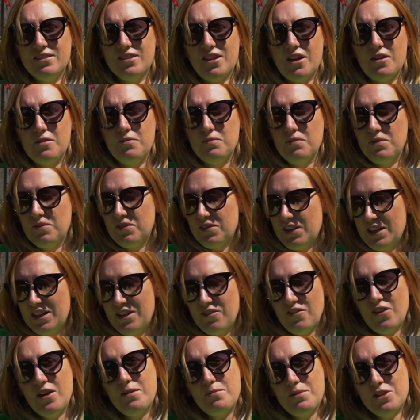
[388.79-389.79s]
So thank
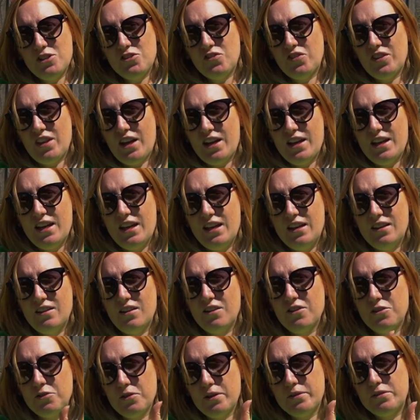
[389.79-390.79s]
you very much for that, Ian.
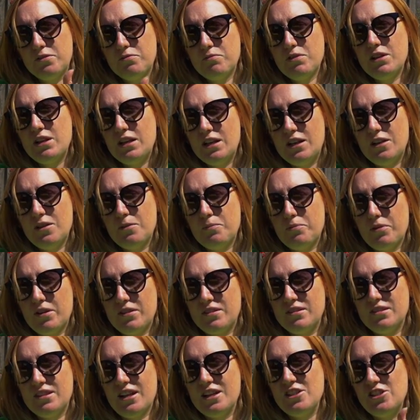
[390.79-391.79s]
I thought that was a really good
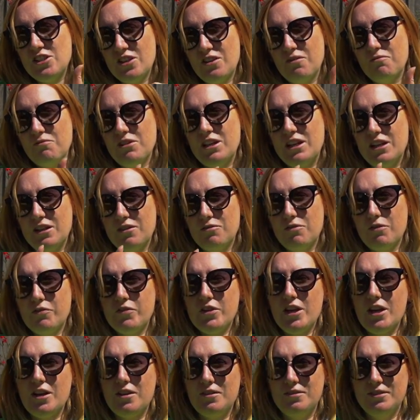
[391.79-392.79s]
presentation, a really good
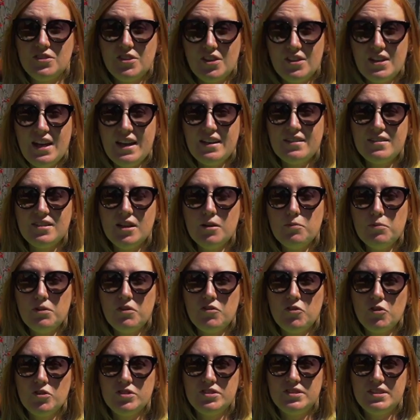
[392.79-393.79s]
review. So next up
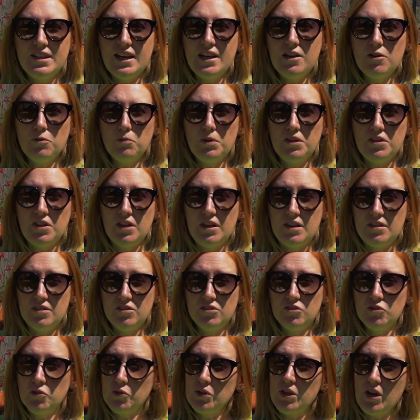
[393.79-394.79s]
we've got Dale with his
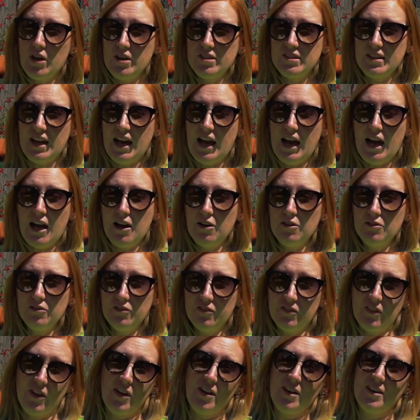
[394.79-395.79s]
Toyota
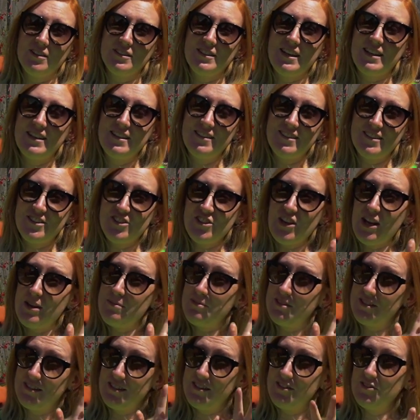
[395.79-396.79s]
Alphard, and it's a shame
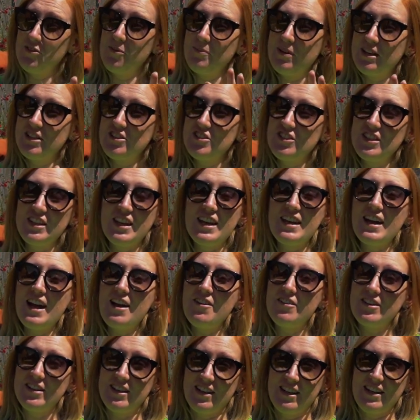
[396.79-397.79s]
because he's not managed to get
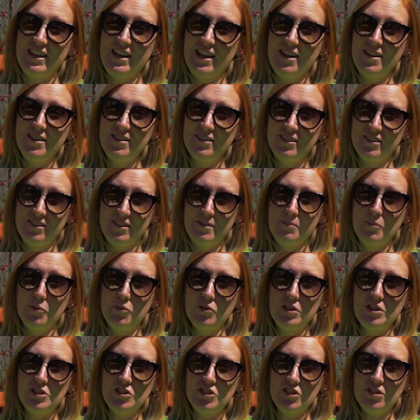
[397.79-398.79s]
out in it yet because he
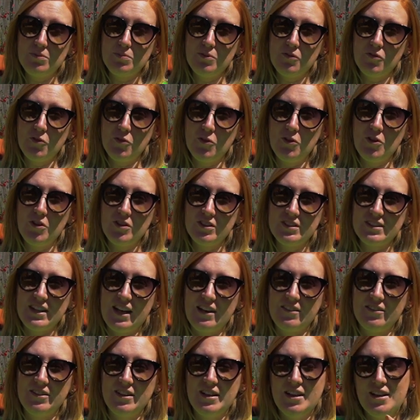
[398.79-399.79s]
bought it just before
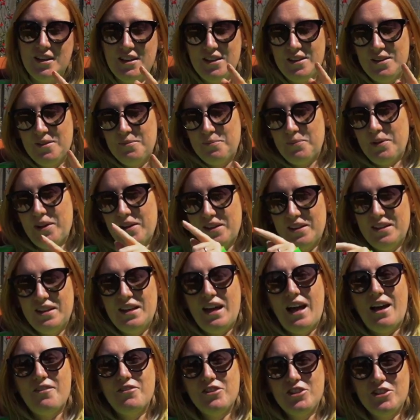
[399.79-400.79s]
lockdown. But
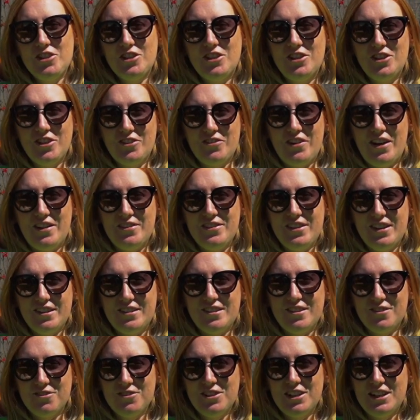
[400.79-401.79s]
have a good look around this,
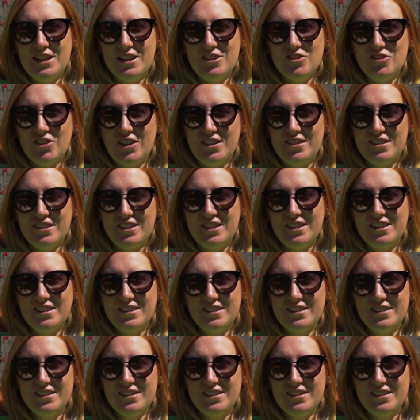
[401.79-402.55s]
it's really interesting.